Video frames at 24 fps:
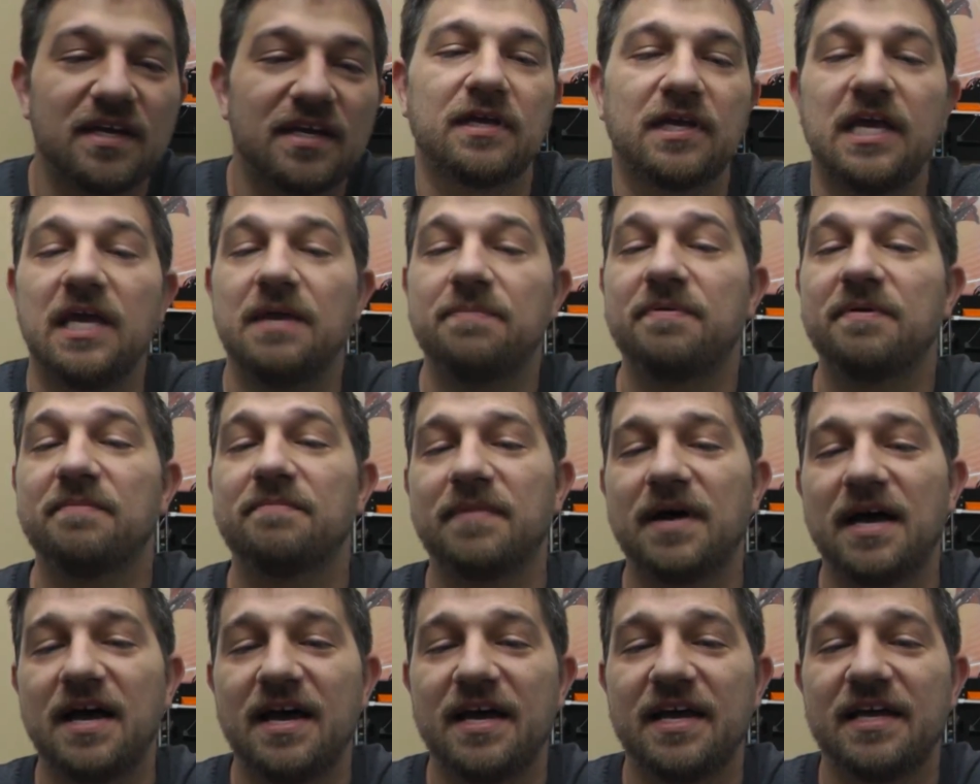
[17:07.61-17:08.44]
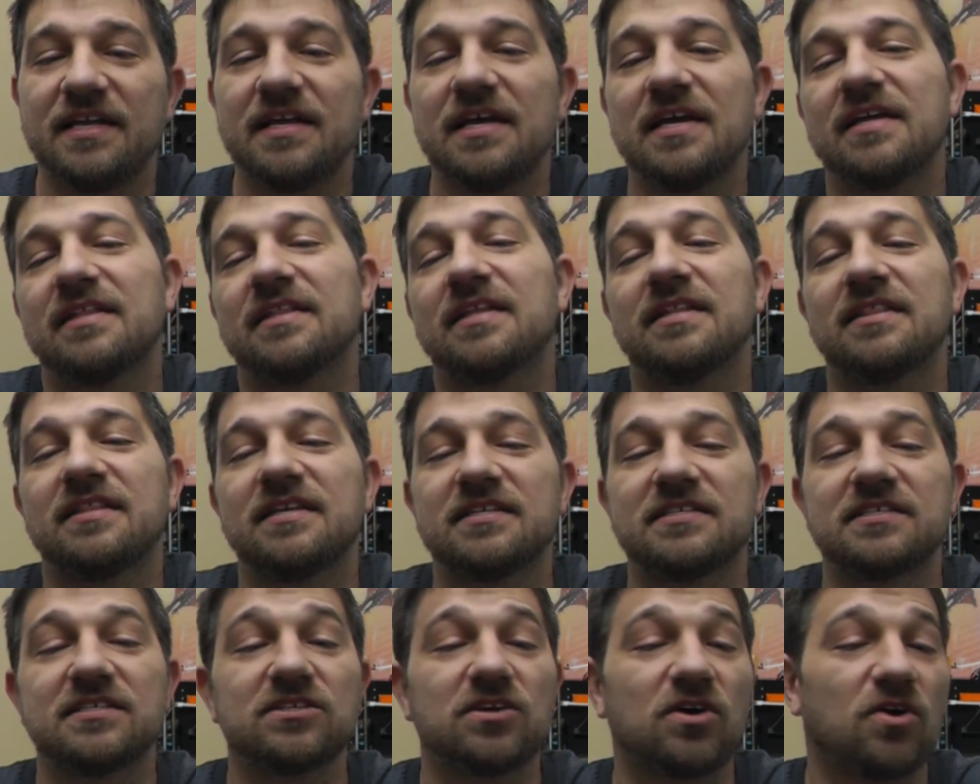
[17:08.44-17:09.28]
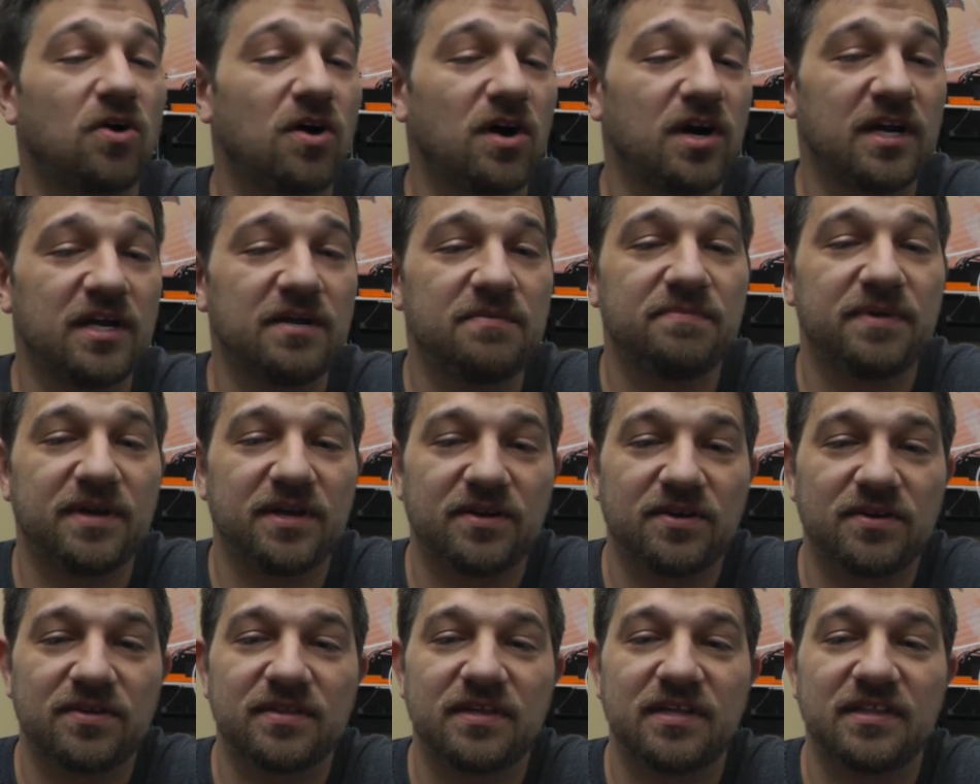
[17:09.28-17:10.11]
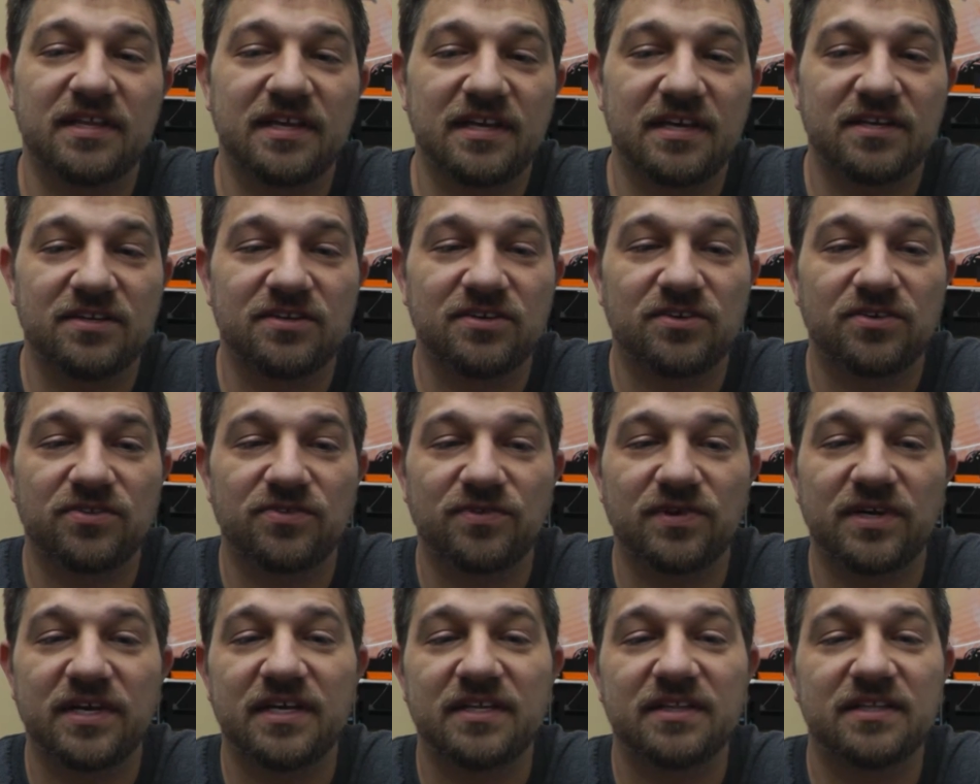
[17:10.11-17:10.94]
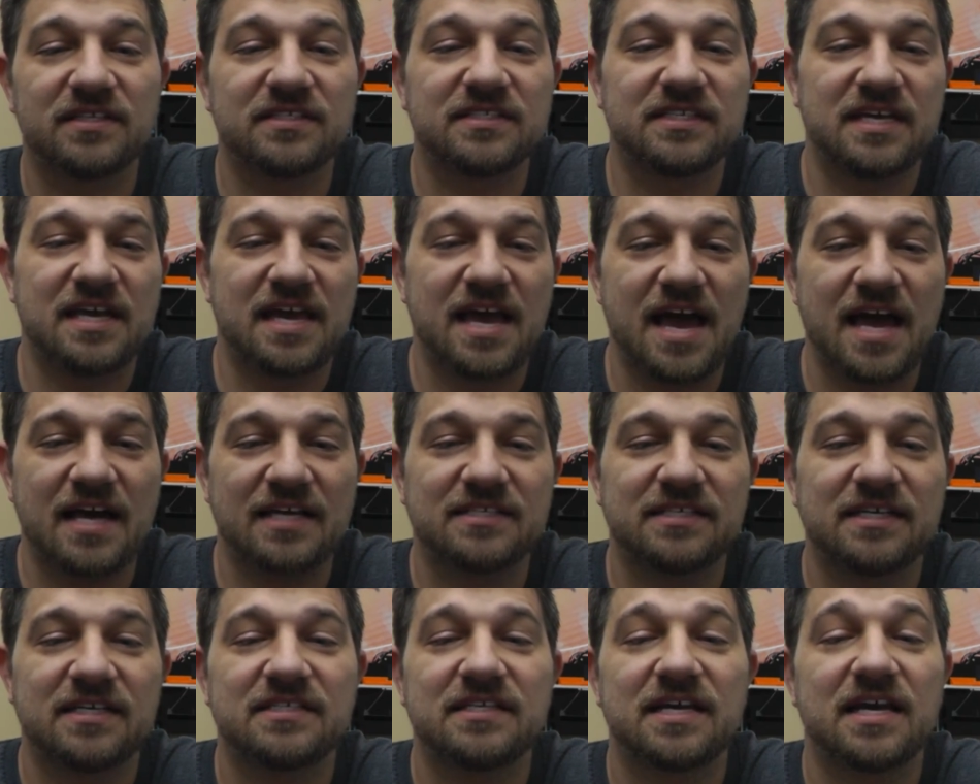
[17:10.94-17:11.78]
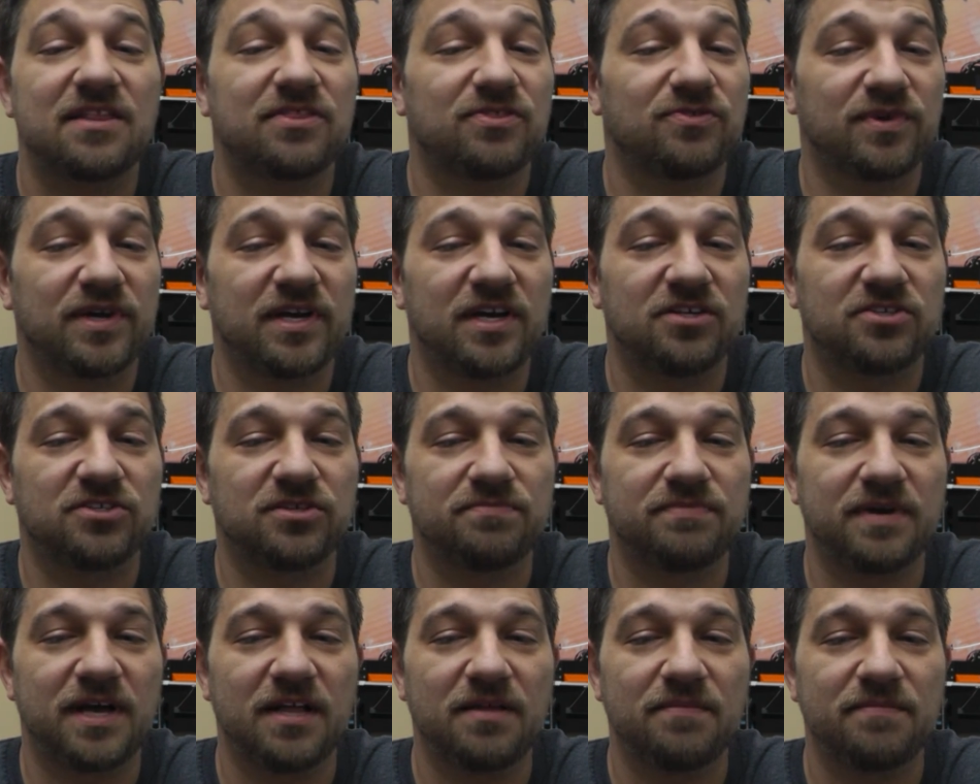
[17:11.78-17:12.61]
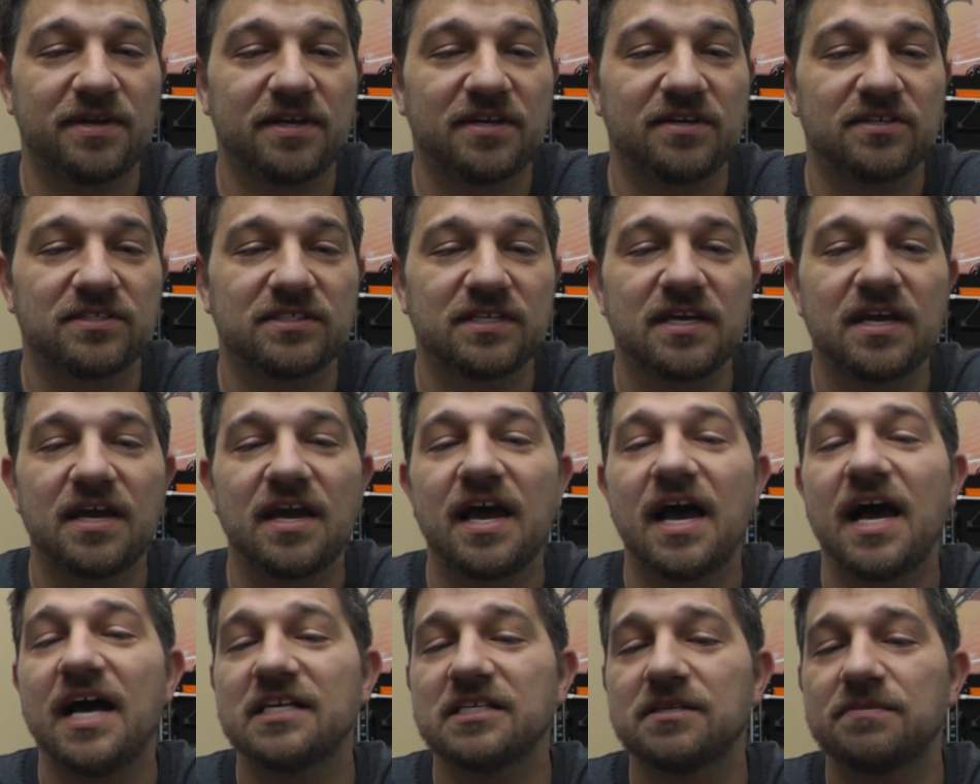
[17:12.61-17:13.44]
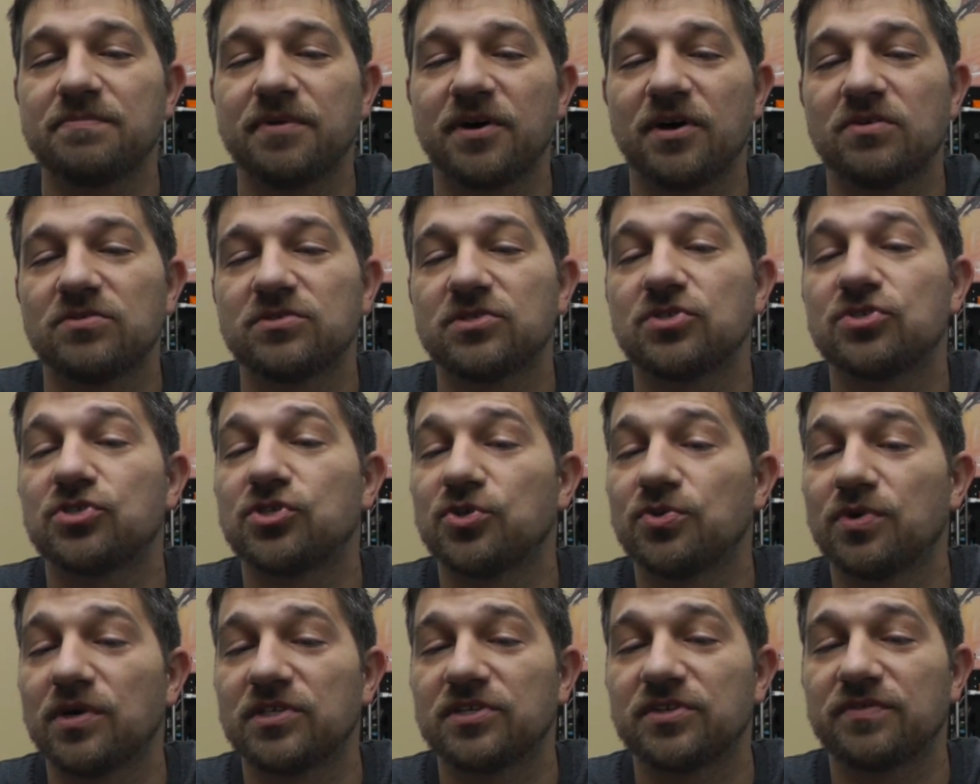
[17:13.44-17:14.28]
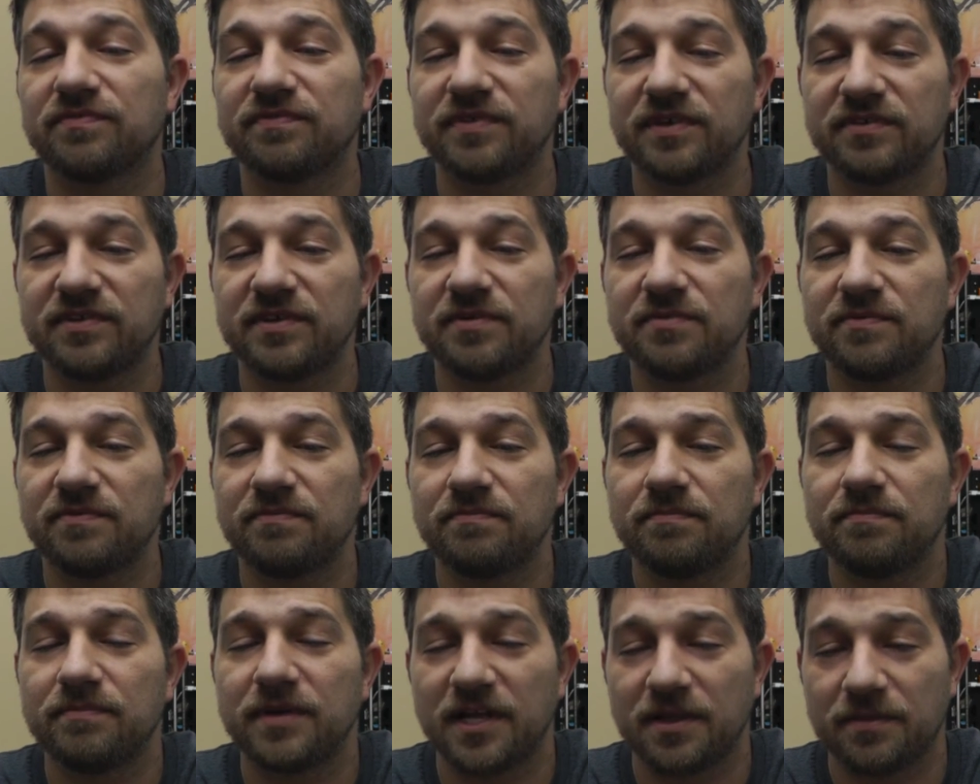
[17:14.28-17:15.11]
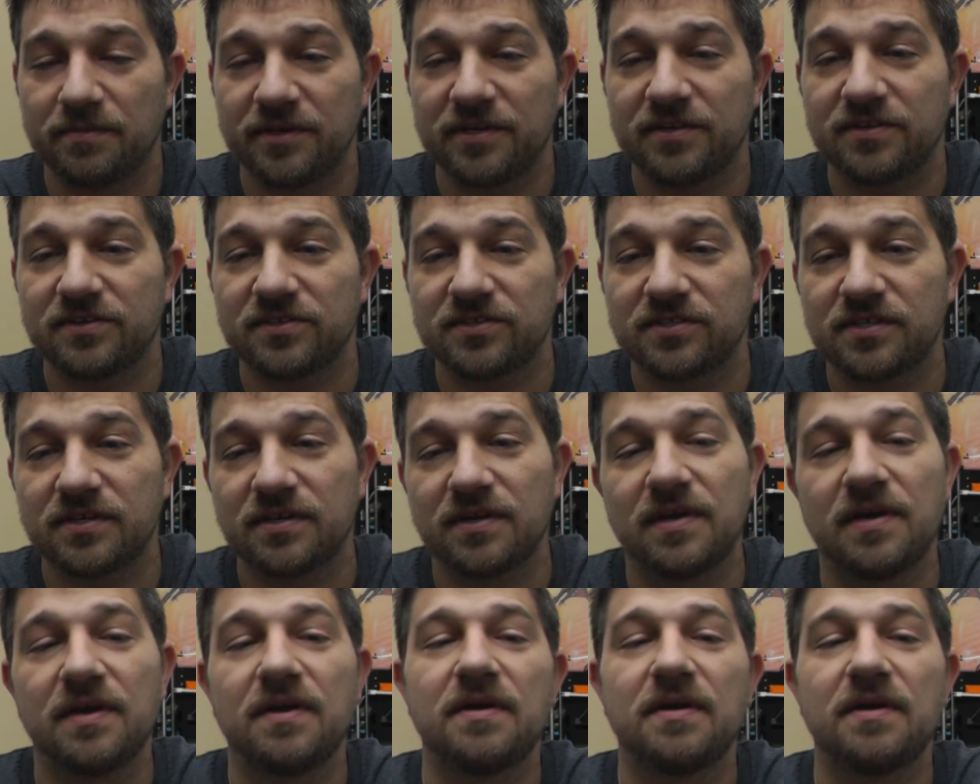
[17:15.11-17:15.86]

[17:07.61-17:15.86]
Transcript: Keep in mind that this is already bigger than the Ender 3 and the Z-axis at 300 millimeters as opposed to 250 millimeters.